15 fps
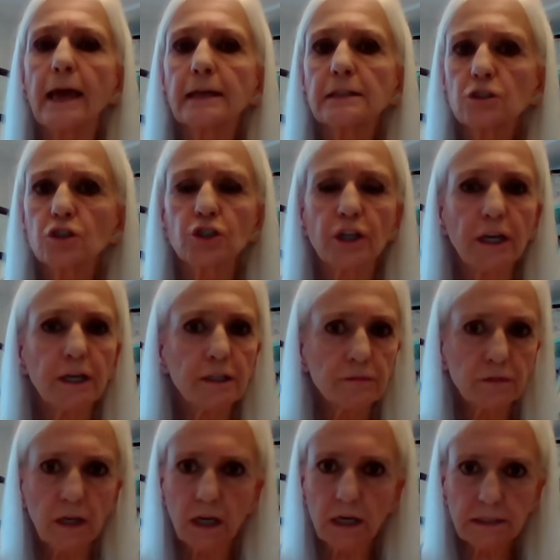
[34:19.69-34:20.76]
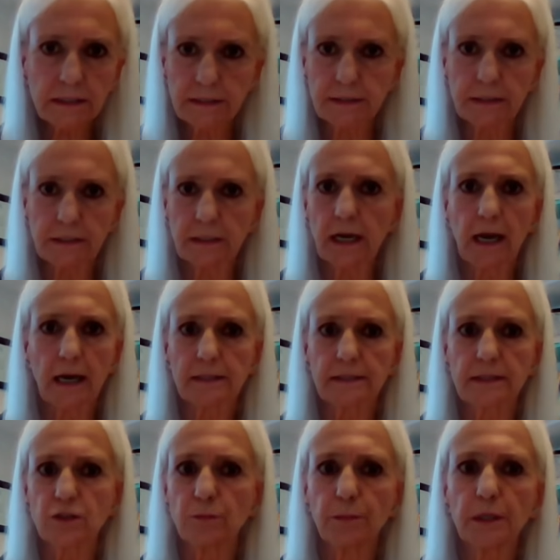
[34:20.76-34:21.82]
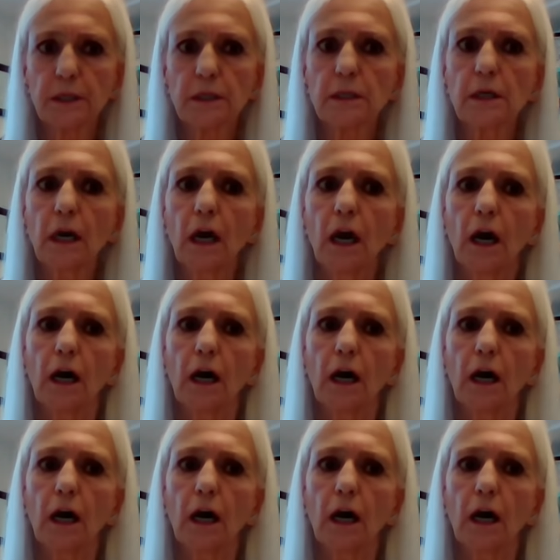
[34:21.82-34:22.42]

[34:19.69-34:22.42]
And chain of custody has to be